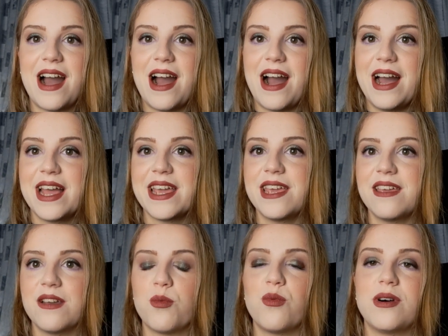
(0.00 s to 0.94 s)

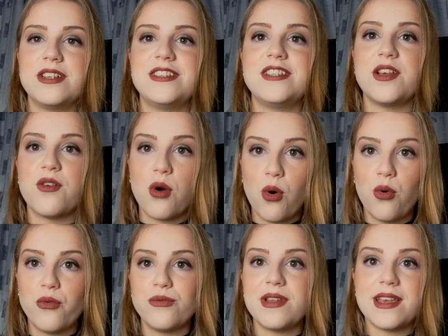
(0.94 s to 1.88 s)
I want to own